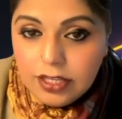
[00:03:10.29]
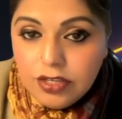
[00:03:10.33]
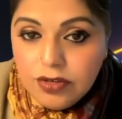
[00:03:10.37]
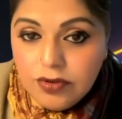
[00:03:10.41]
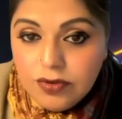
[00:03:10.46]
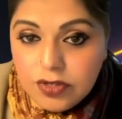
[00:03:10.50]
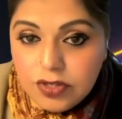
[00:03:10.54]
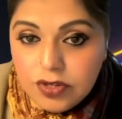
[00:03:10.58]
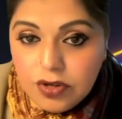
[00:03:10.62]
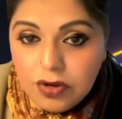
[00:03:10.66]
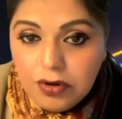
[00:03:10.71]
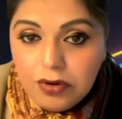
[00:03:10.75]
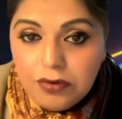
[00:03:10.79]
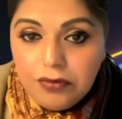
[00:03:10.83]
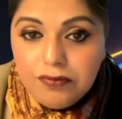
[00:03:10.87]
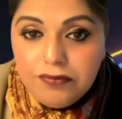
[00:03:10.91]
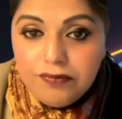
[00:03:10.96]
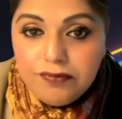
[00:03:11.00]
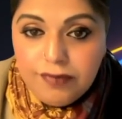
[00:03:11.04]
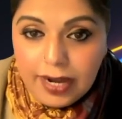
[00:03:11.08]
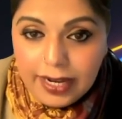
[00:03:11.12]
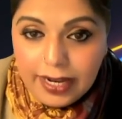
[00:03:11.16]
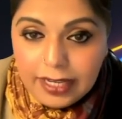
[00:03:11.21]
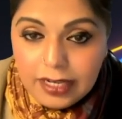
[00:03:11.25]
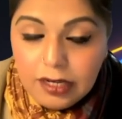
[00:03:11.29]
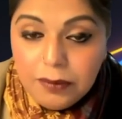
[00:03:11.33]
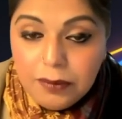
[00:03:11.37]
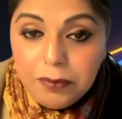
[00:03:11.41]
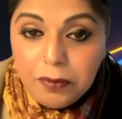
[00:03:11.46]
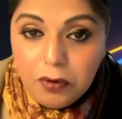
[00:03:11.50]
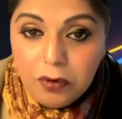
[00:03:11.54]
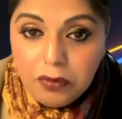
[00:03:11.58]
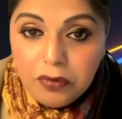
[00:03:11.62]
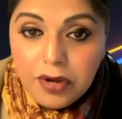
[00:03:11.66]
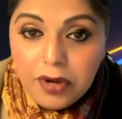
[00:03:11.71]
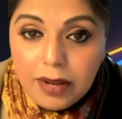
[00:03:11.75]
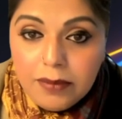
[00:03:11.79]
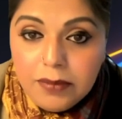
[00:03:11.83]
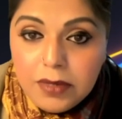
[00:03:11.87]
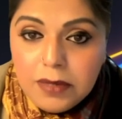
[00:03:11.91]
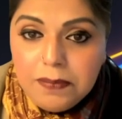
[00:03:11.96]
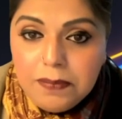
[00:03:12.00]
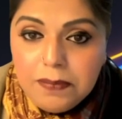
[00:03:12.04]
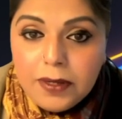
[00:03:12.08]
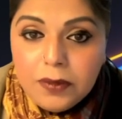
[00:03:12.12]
use your regular programmer,